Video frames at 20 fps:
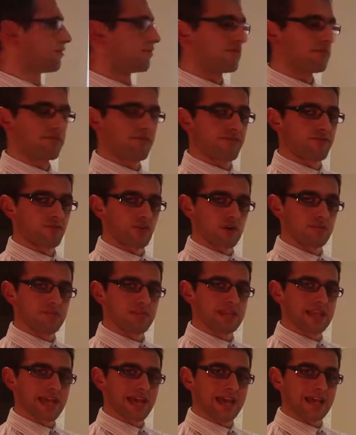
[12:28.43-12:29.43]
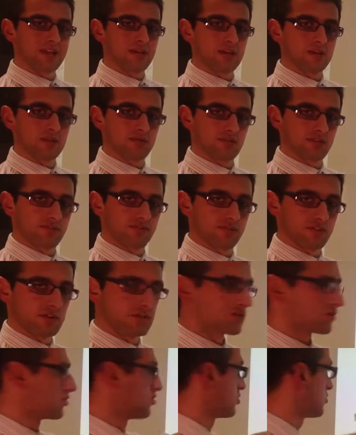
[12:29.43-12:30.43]
from the end of the
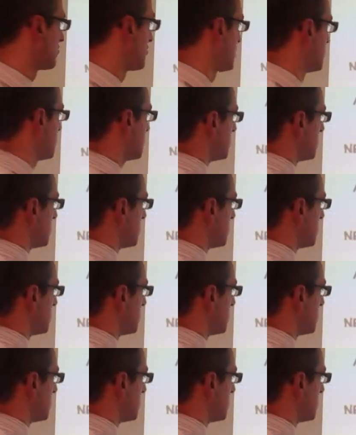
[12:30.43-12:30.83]
first neuron,